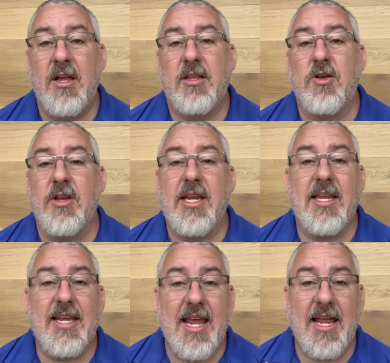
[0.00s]
Do you need
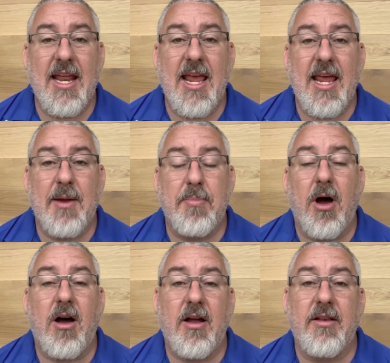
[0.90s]
to get a
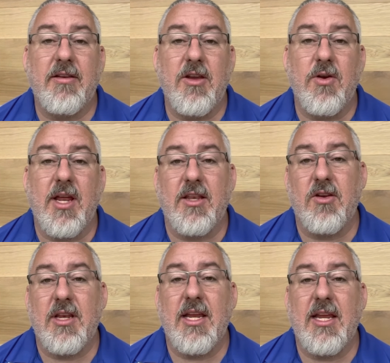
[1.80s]
pod unit? Do
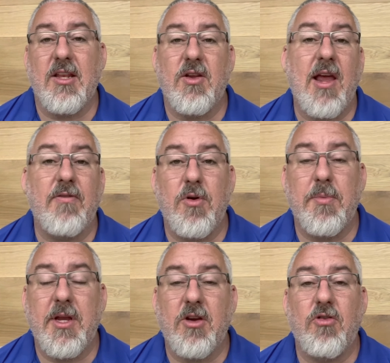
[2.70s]
you have room
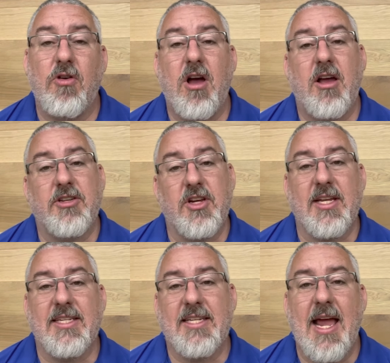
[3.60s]
in your garage? You
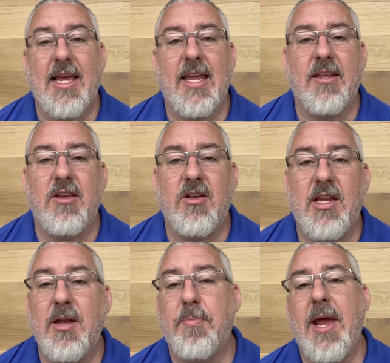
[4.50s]
can stack it. Do you
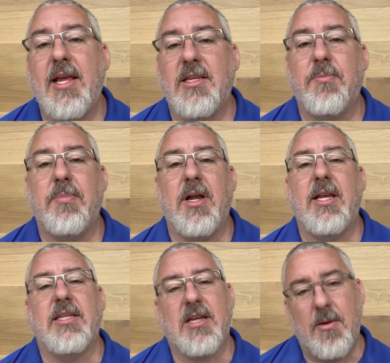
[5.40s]
need to pay
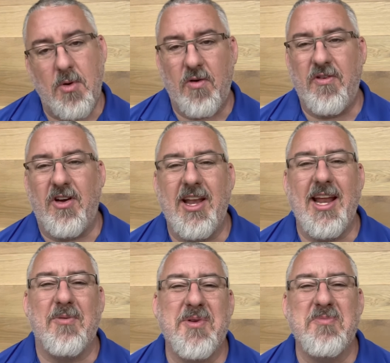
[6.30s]
somebody to come over and
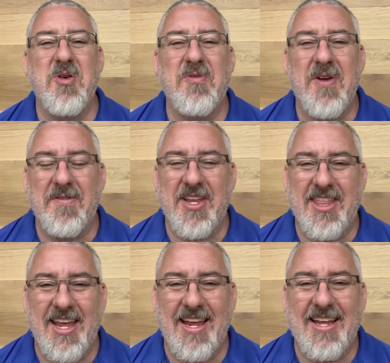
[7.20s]
help you move
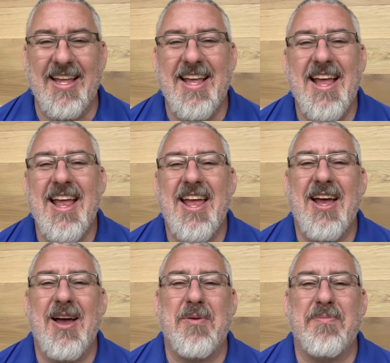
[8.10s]
everything?
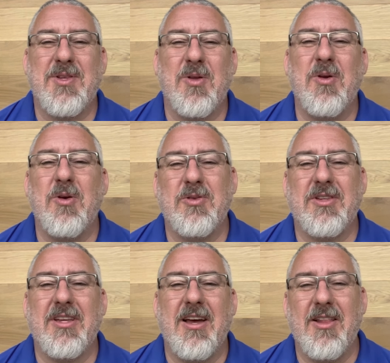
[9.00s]
So
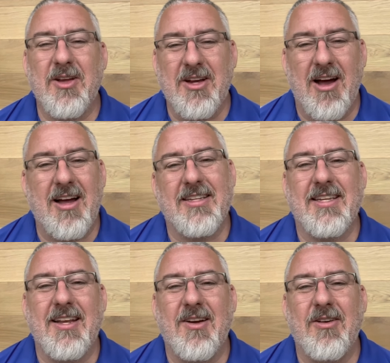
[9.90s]
those other costs
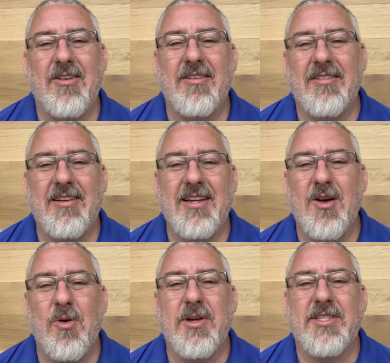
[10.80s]
that aren't,
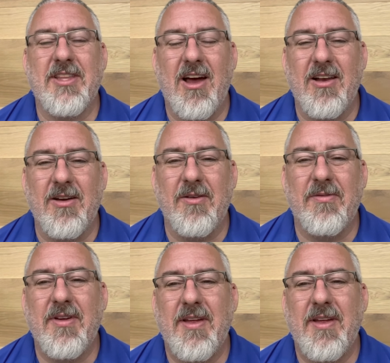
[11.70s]
always thought of,